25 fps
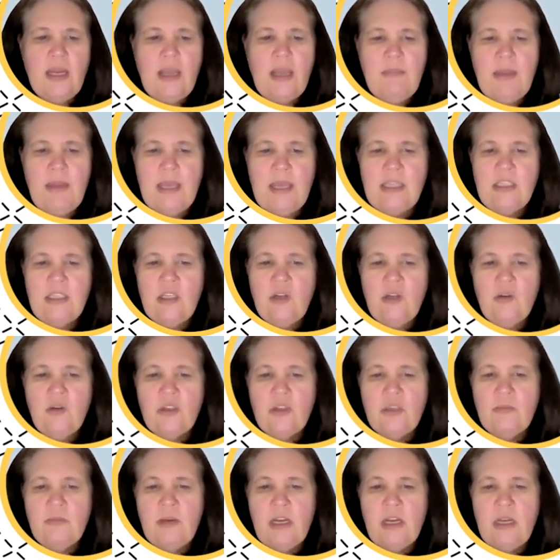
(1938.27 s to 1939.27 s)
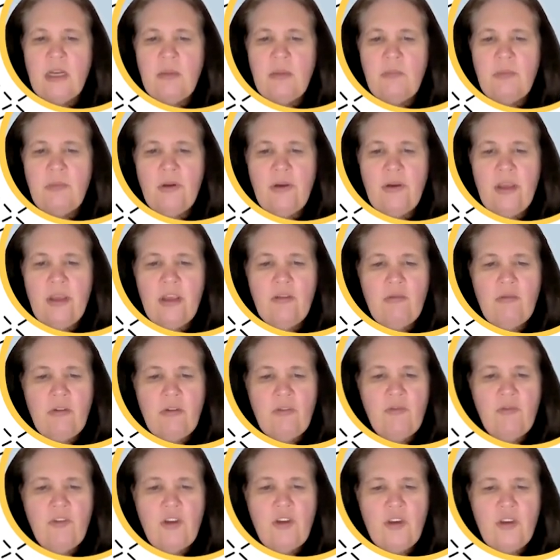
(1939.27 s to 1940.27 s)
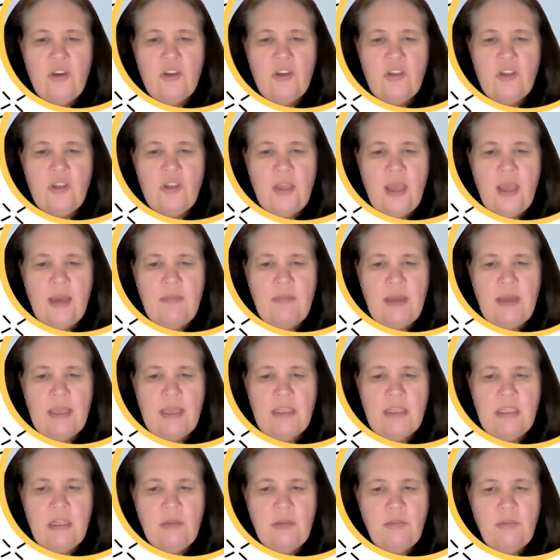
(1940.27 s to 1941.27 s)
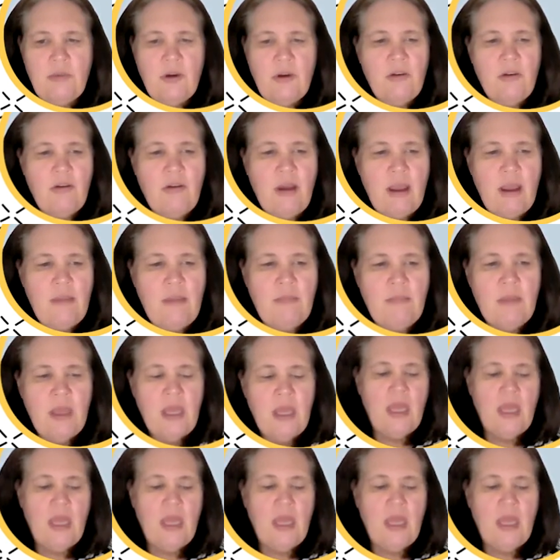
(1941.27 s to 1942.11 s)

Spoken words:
ambassador or smart employee refer you to the ambassador program?